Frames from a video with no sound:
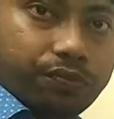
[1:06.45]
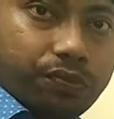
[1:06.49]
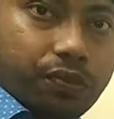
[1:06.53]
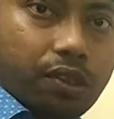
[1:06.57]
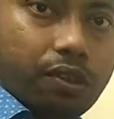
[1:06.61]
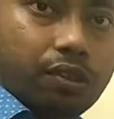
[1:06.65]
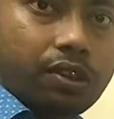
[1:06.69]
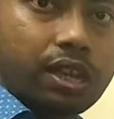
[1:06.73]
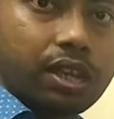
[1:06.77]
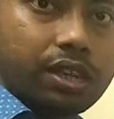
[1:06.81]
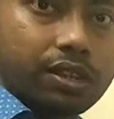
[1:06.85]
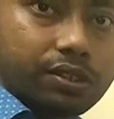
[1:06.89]

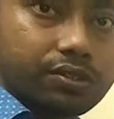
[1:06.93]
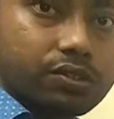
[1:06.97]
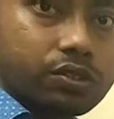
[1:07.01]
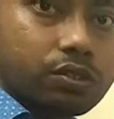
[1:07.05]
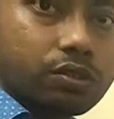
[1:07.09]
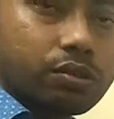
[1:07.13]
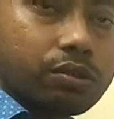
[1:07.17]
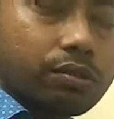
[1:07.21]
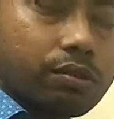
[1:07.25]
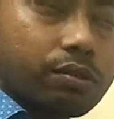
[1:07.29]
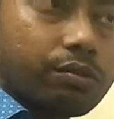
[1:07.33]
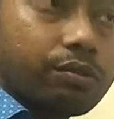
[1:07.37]
Okay,
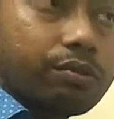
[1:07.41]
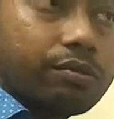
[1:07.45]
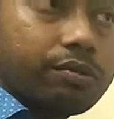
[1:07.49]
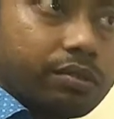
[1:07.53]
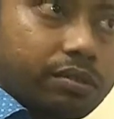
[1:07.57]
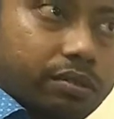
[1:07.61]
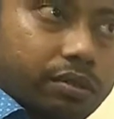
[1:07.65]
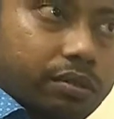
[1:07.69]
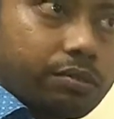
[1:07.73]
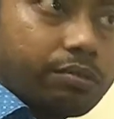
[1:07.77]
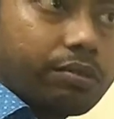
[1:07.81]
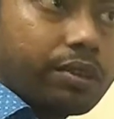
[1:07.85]
so
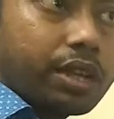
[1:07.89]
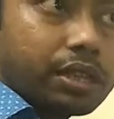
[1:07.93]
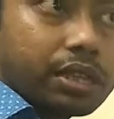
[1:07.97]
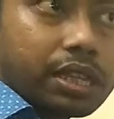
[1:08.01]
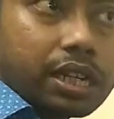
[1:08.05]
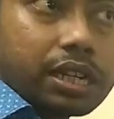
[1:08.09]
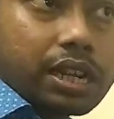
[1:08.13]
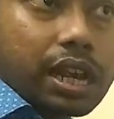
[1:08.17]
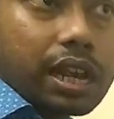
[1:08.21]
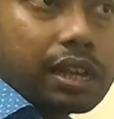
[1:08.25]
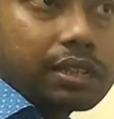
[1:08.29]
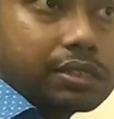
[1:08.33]
where the
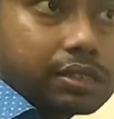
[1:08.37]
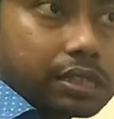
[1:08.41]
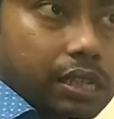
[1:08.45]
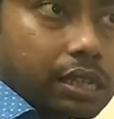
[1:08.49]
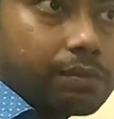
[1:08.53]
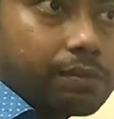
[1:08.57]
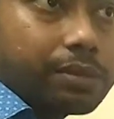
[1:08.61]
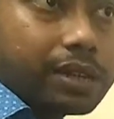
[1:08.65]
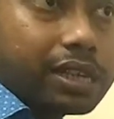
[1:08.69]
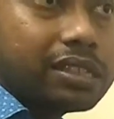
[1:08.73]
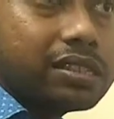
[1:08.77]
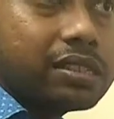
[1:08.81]
ducts are
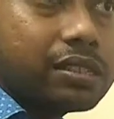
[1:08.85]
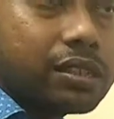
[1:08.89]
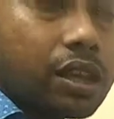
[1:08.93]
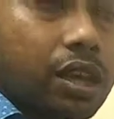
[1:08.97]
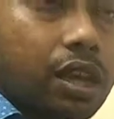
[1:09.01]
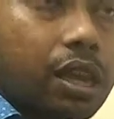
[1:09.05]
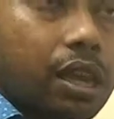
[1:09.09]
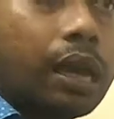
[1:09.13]
placed,